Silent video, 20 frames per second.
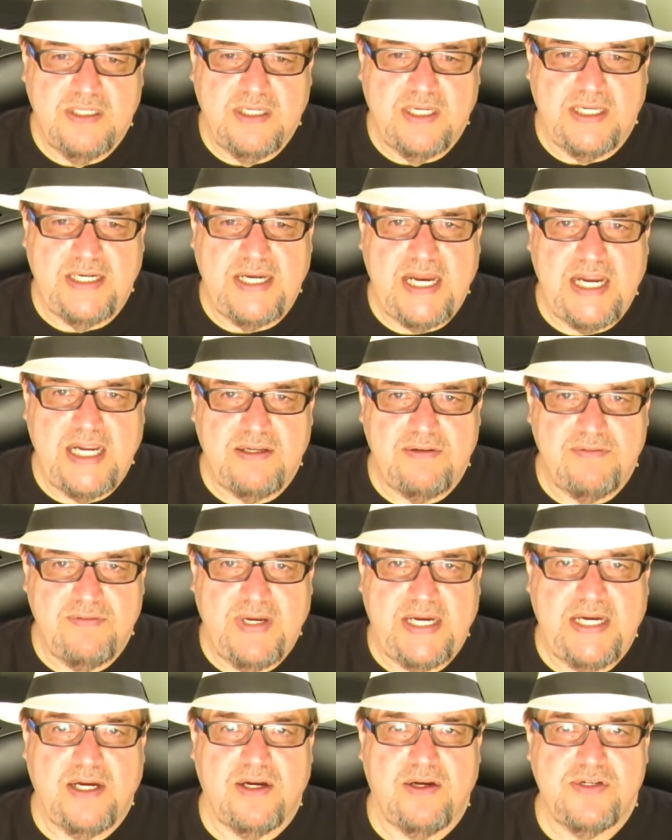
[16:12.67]
and have
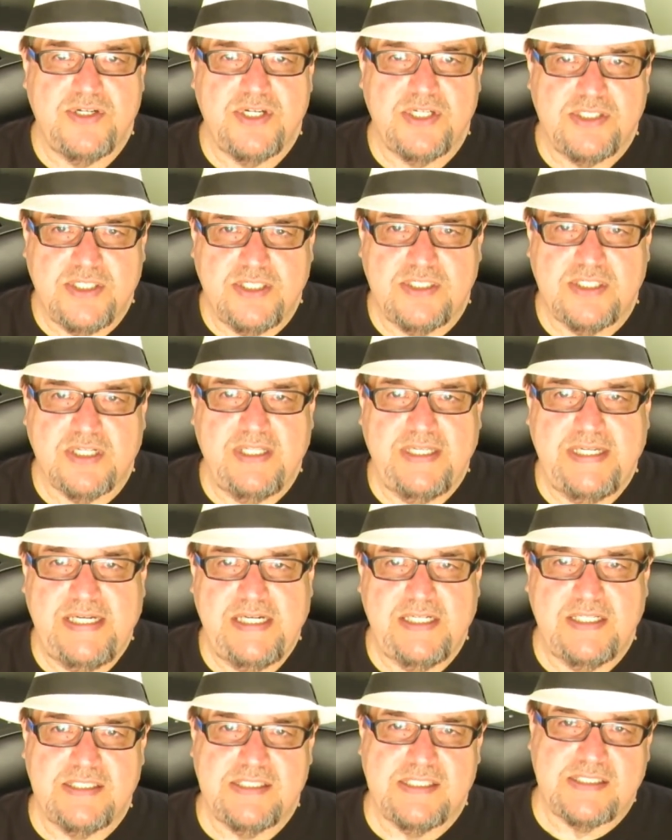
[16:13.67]
air just as
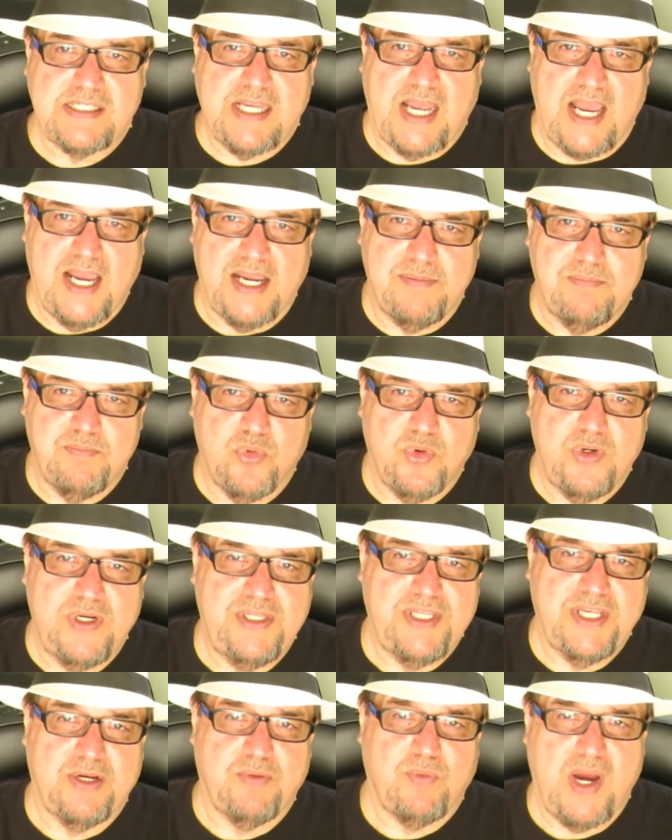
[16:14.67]
clean as I'm
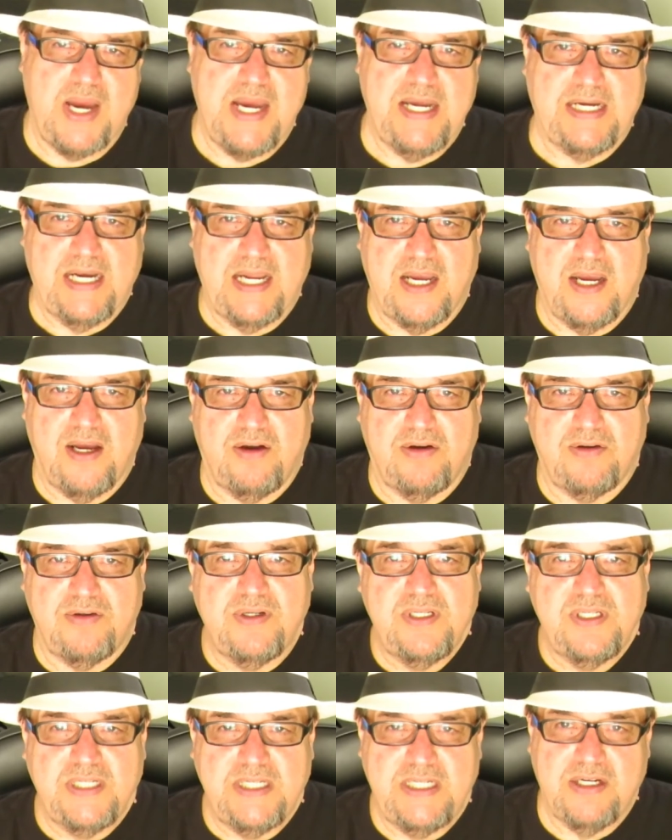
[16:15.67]
breathing right now
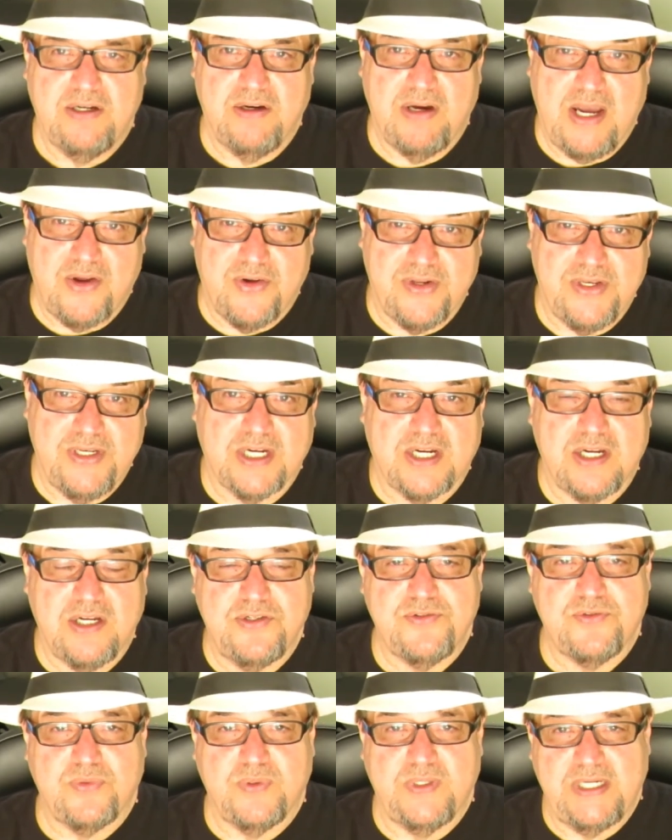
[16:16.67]
here out in the
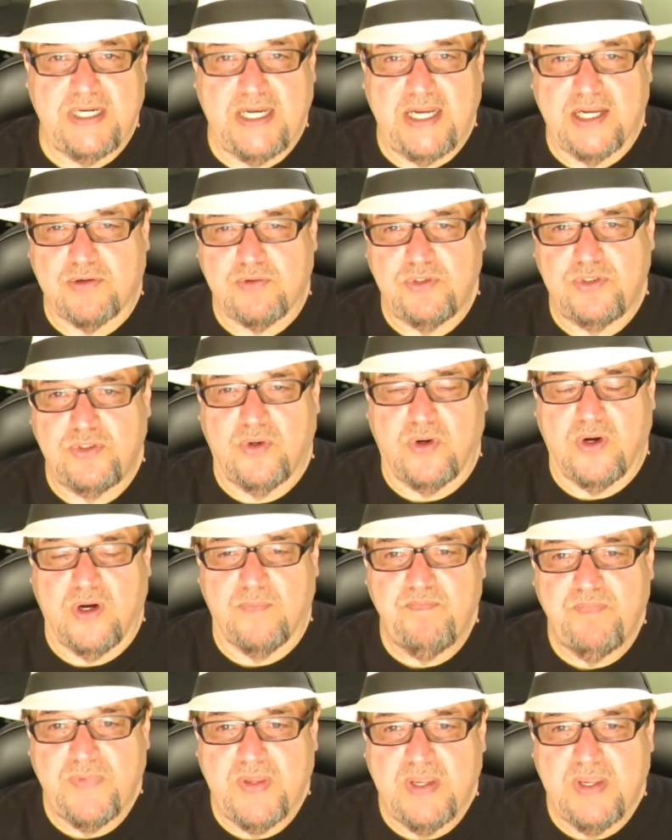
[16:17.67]
country in Ecuador